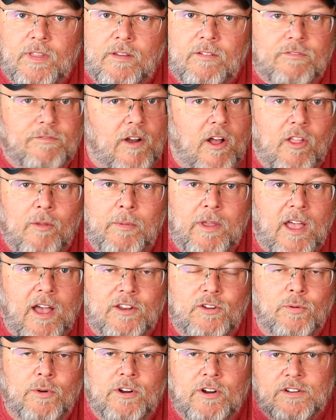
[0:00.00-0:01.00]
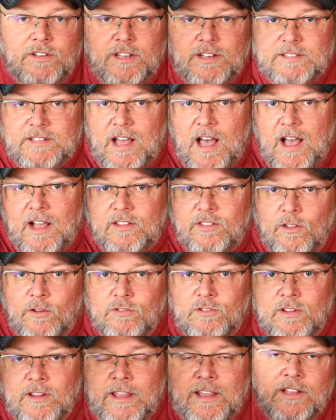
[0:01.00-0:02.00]
follow me on Twitter and TikTok.
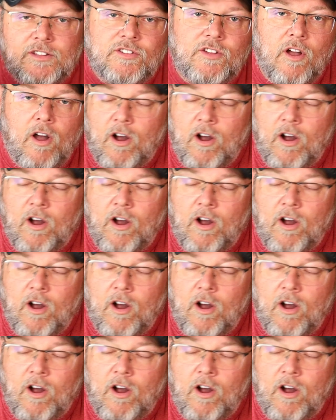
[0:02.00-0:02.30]
Those links